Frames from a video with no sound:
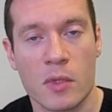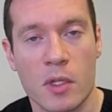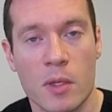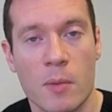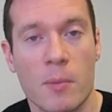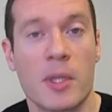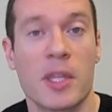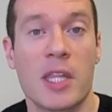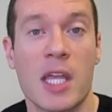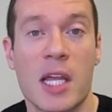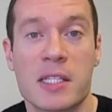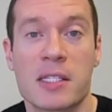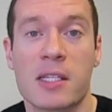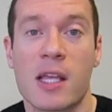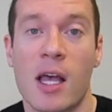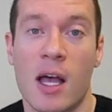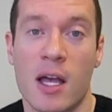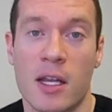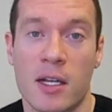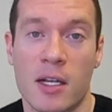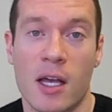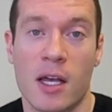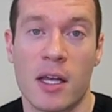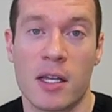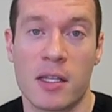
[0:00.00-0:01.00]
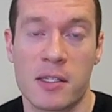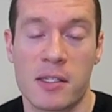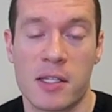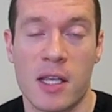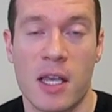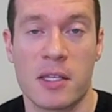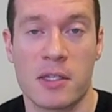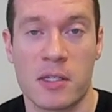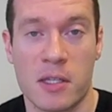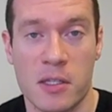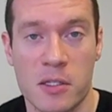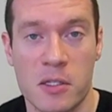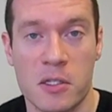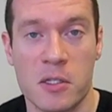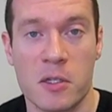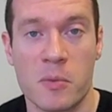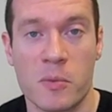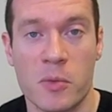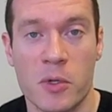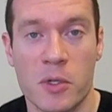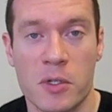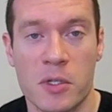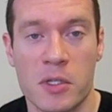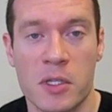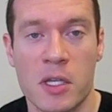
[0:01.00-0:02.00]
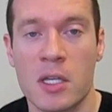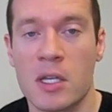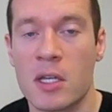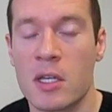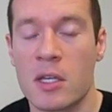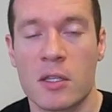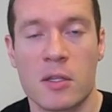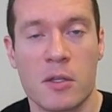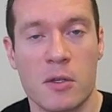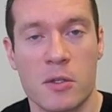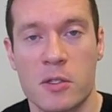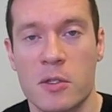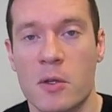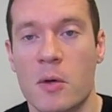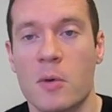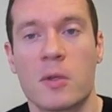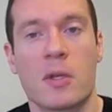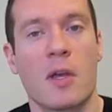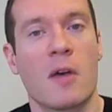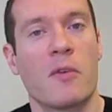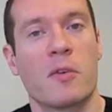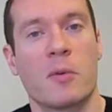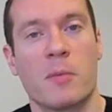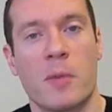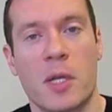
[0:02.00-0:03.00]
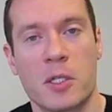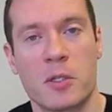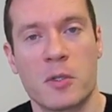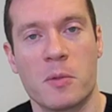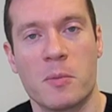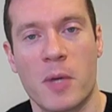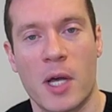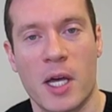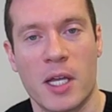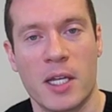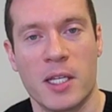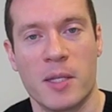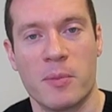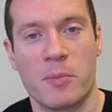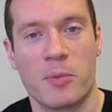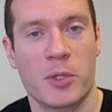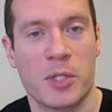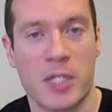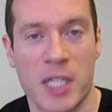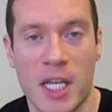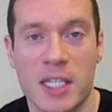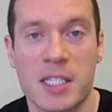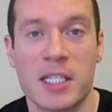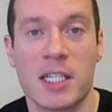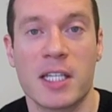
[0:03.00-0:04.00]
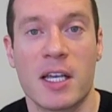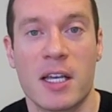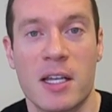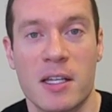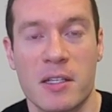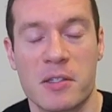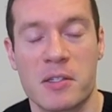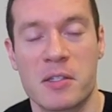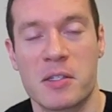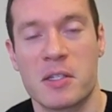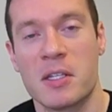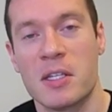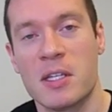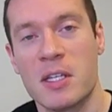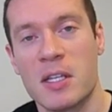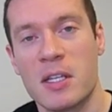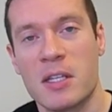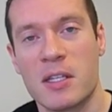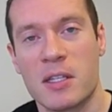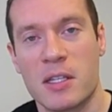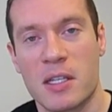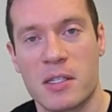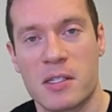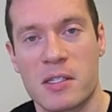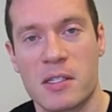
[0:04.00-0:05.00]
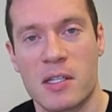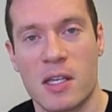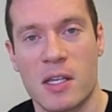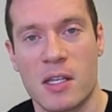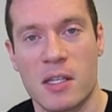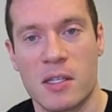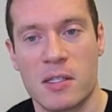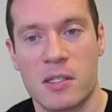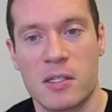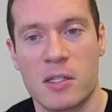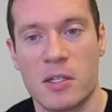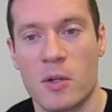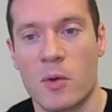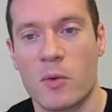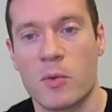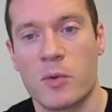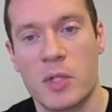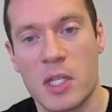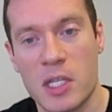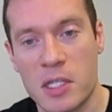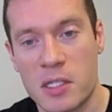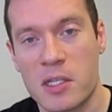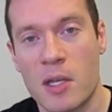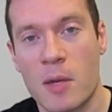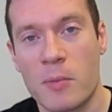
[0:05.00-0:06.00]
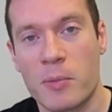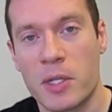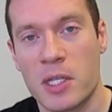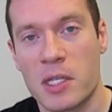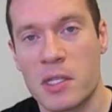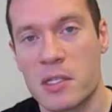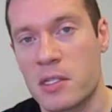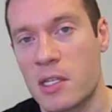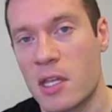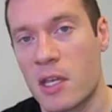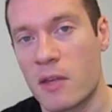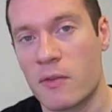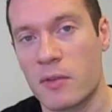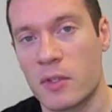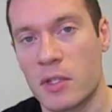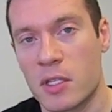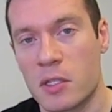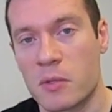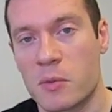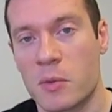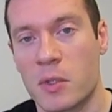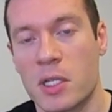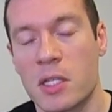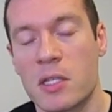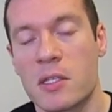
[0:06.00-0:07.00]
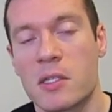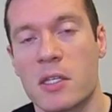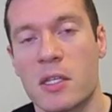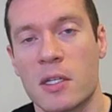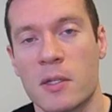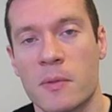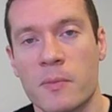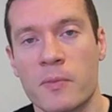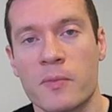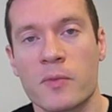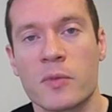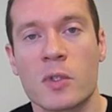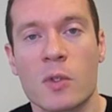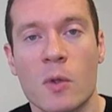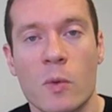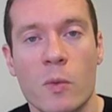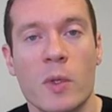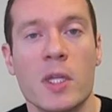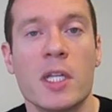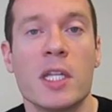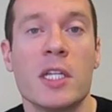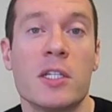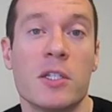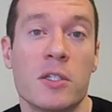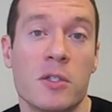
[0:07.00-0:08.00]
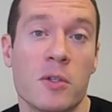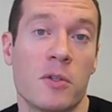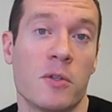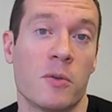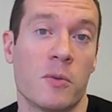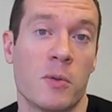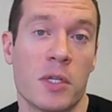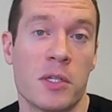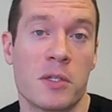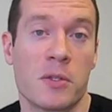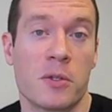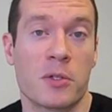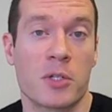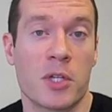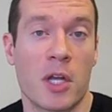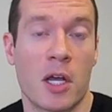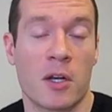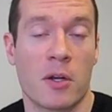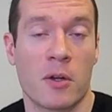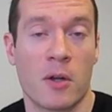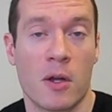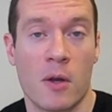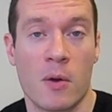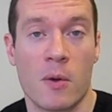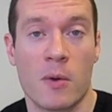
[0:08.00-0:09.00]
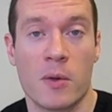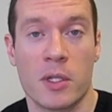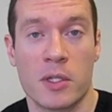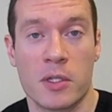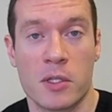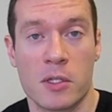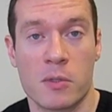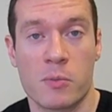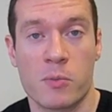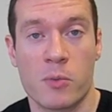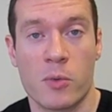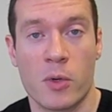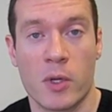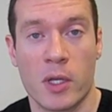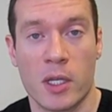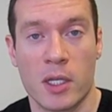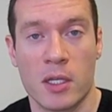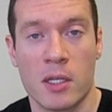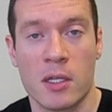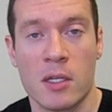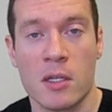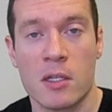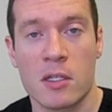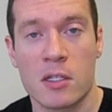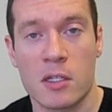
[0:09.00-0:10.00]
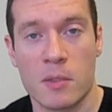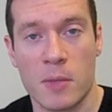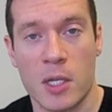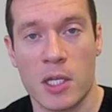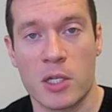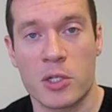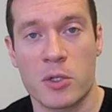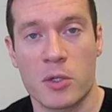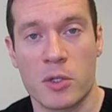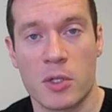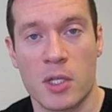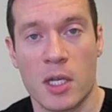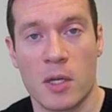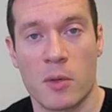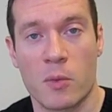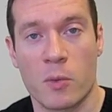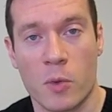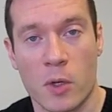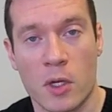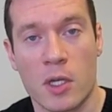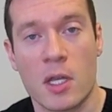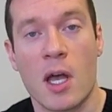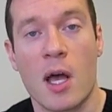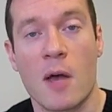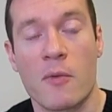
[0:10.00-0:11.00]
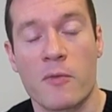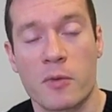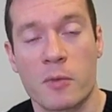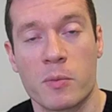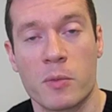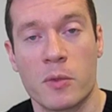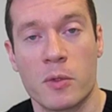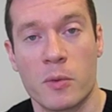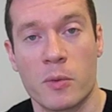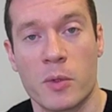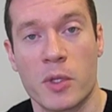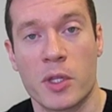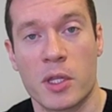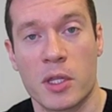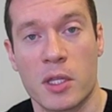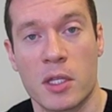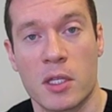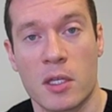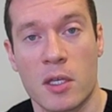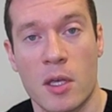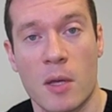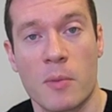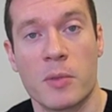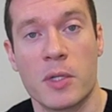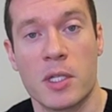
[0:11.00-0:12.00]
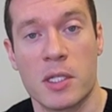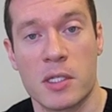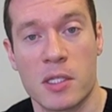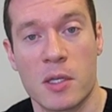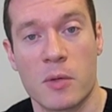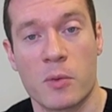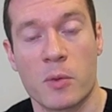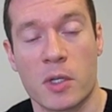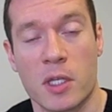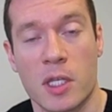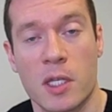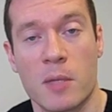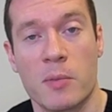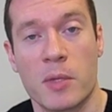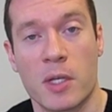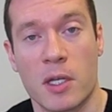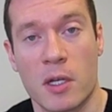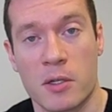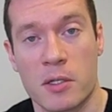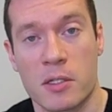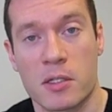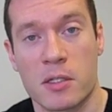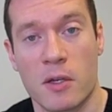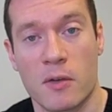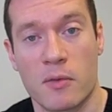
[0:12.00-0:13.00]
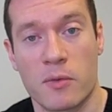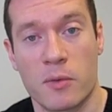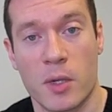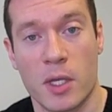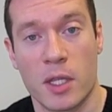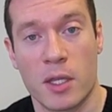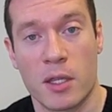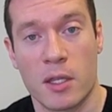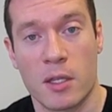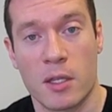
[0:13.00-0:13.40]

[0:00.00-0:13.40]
But that's on us. As consumers, there's no governmental body protecting us that says, this company is safe and this one isn't. We need to do the research on our own at this point to make sure that we're comfortable with the companies that we're keeping our stuff with.